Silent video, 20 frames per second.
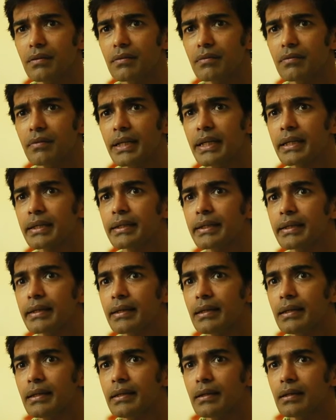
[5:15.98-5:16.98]
very
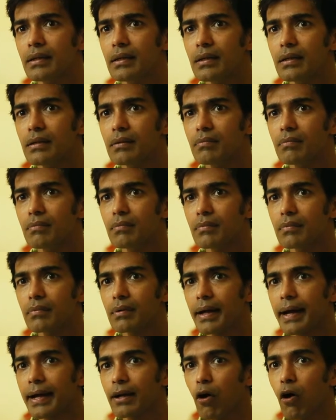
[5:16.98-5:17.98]
critically
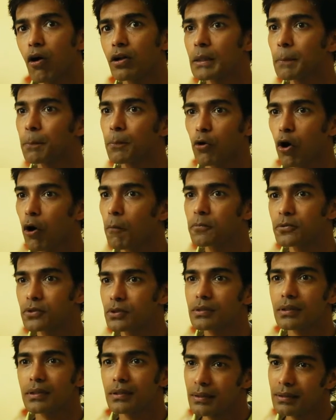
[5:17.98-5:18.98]
get all the
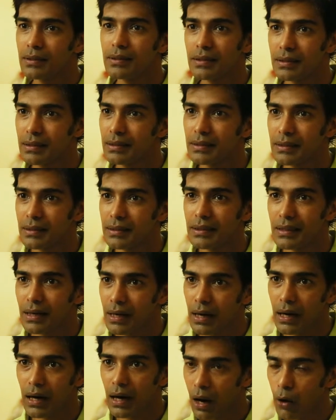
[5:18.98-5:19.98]
props
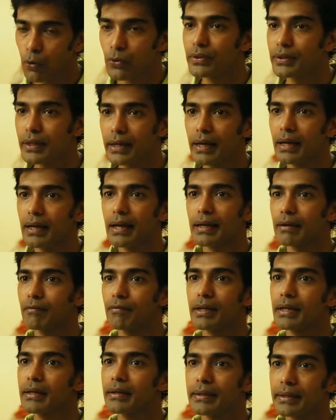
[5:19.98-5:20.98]
out there, like
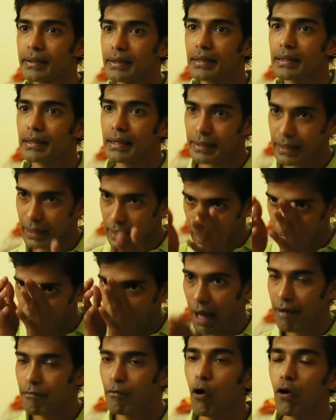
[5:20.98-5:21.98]
very critically, like
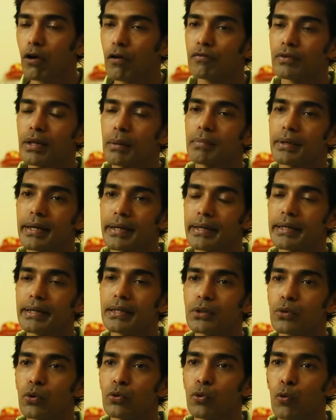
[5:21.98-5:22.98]
have all of them
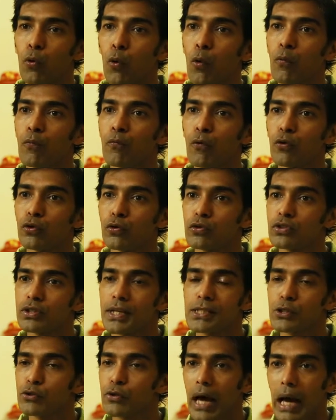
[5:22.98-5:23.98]
ready. Don't hope for those
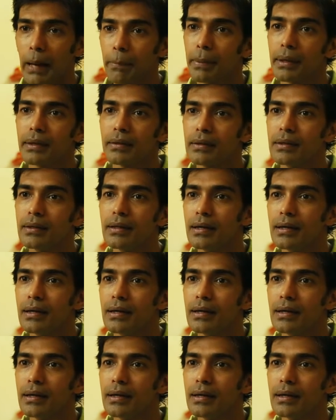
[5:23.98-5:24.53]
things to happen.